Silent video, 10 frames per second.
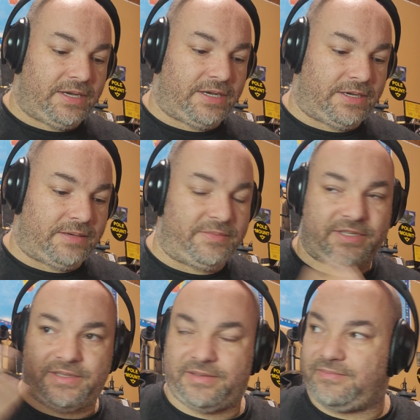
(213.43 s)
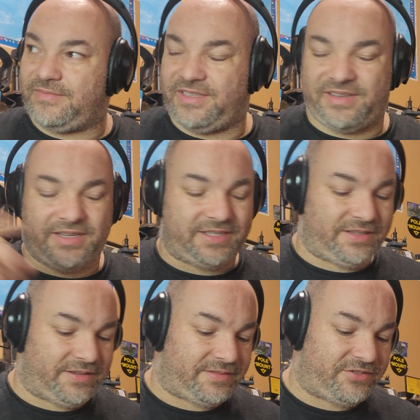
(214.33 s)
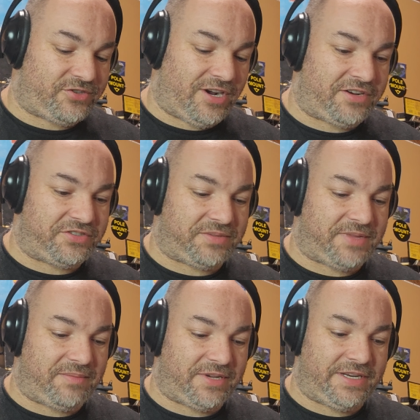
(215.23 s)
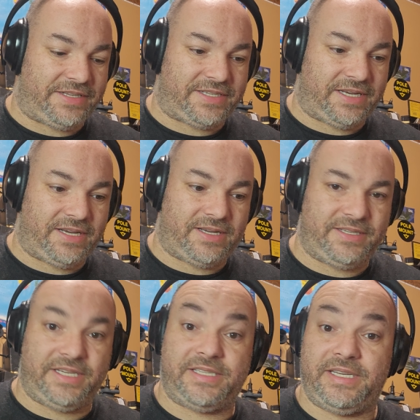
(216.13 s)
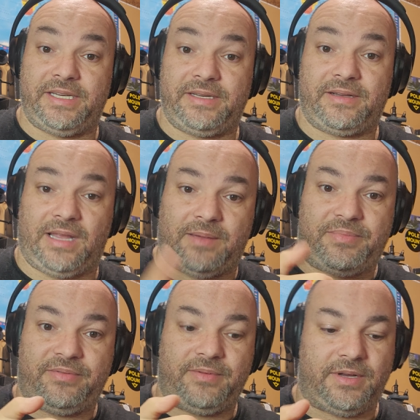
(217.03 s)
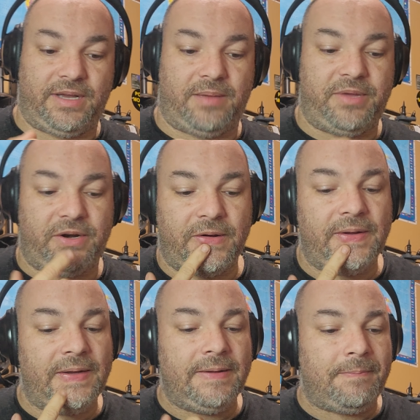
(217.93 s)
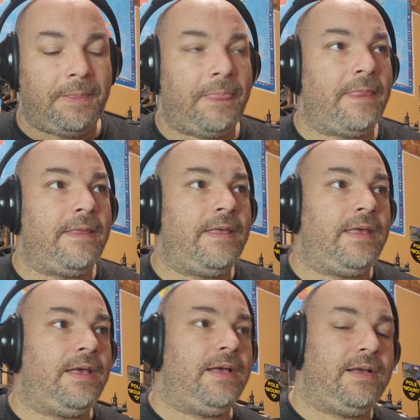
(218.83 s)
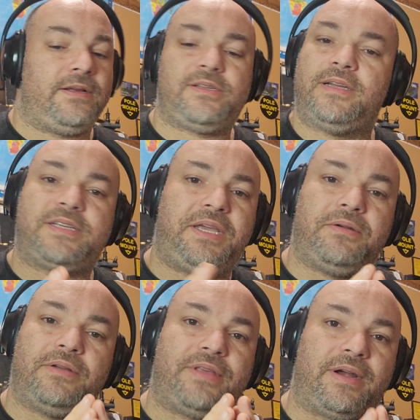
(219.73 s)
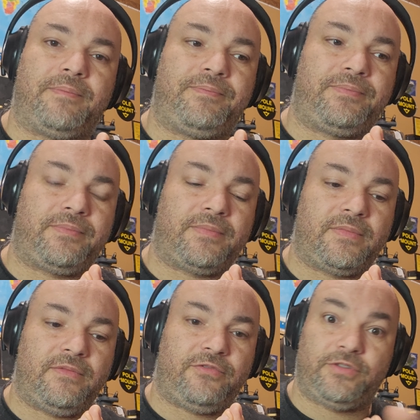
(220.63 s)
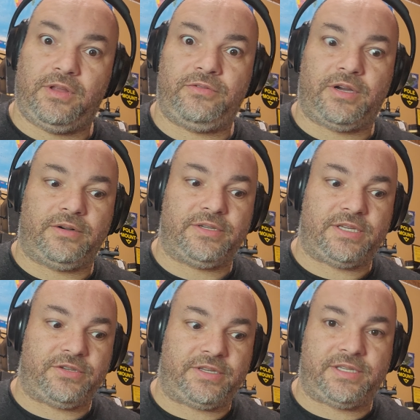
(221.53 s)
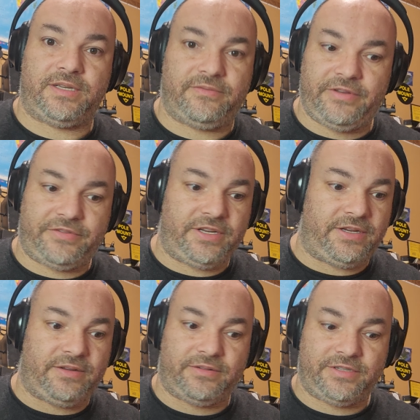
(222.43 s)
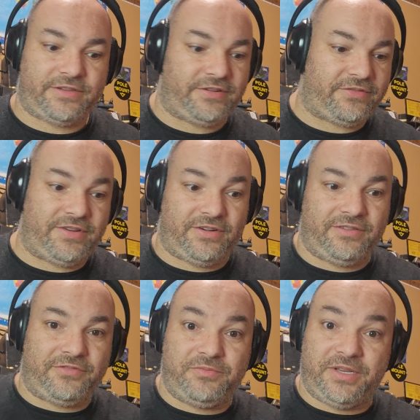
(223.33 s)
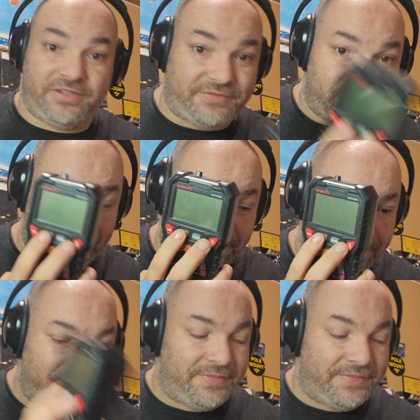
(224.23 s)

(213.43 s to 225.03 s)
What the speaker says: I think it's in the truck or something, but it's a DC clamp ammeter. There's lots of gear out there for low dollars. As you can see, $50, $33 voltmeter is functional.